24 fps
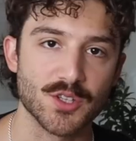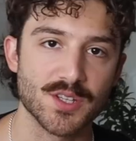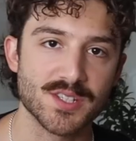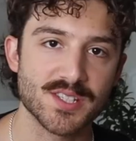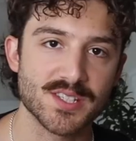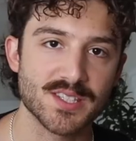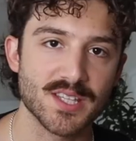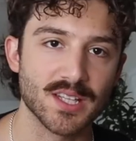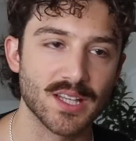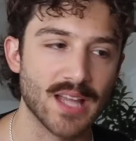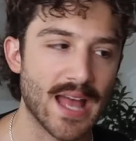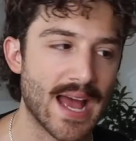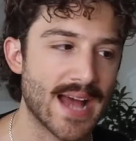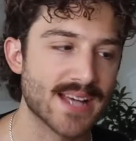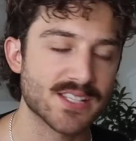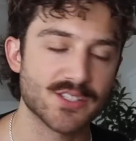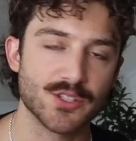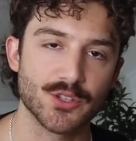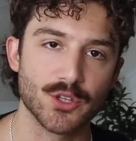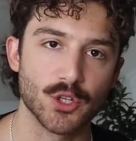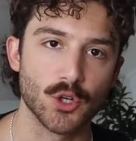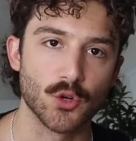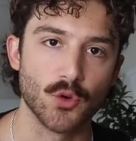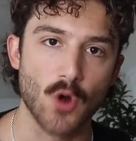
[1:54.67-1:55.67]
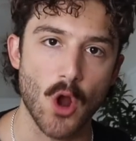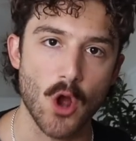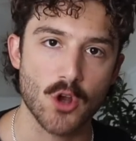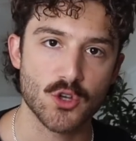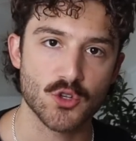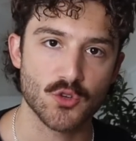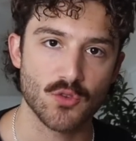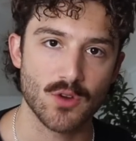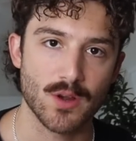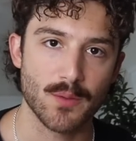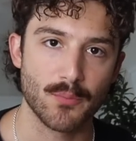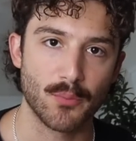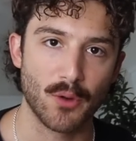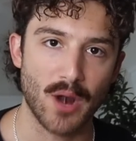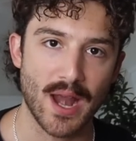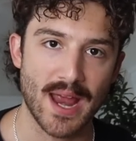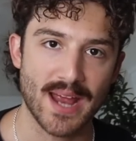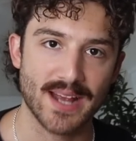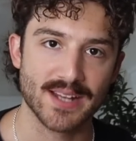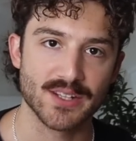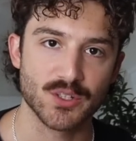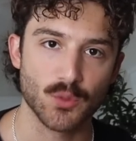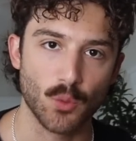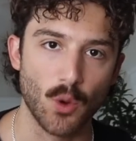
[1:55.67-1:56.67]
this is the last of the grocery
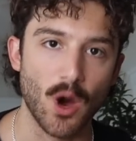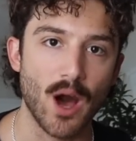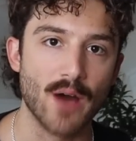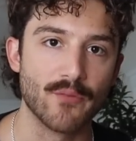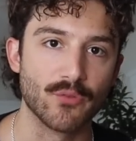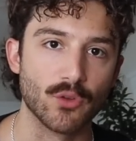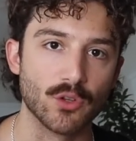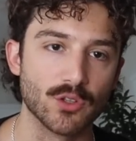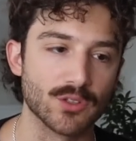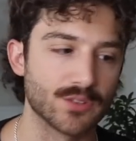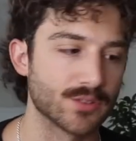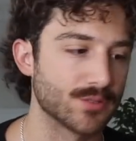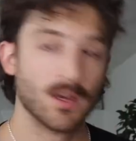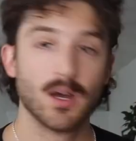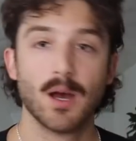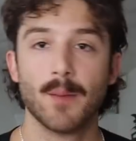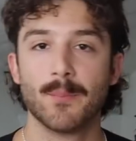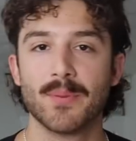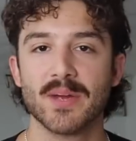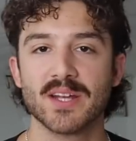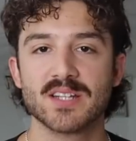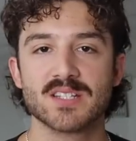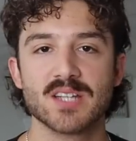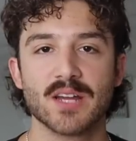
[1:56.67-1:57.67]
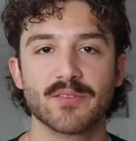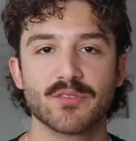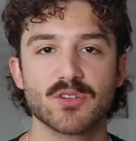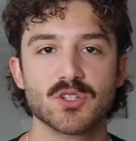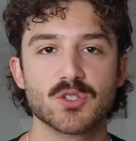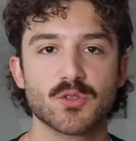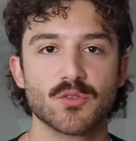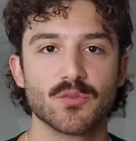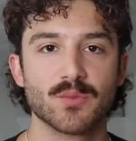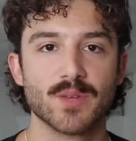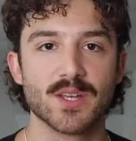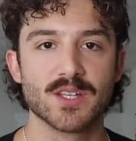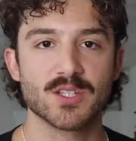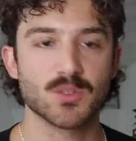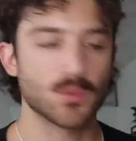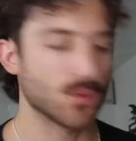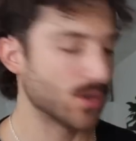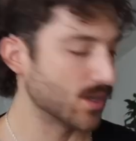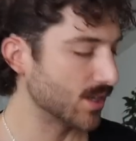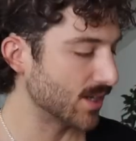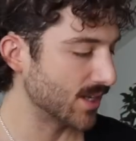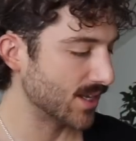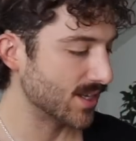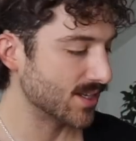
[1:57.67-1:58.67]
brand waffles. A big difference from this
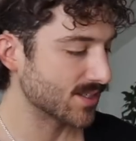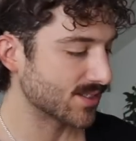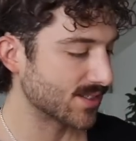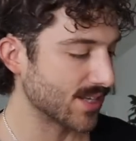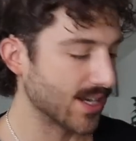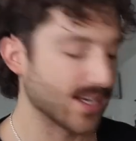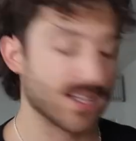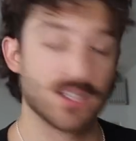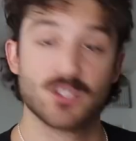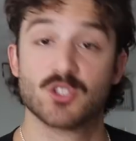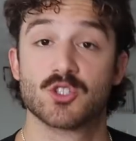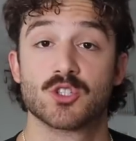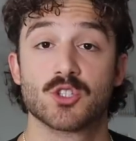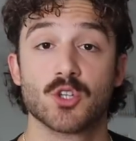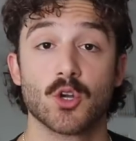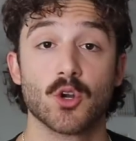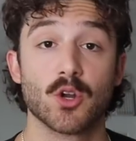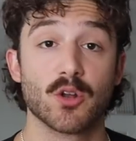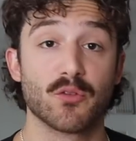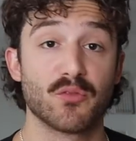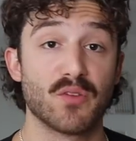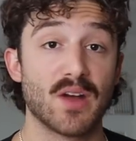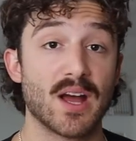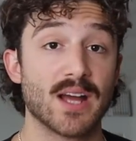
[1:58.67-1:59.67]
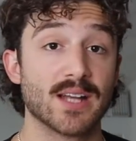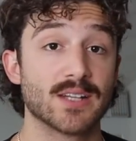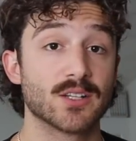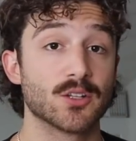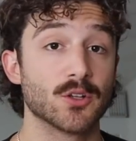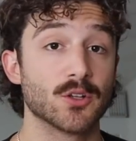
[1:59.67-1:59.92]
one is that it's certified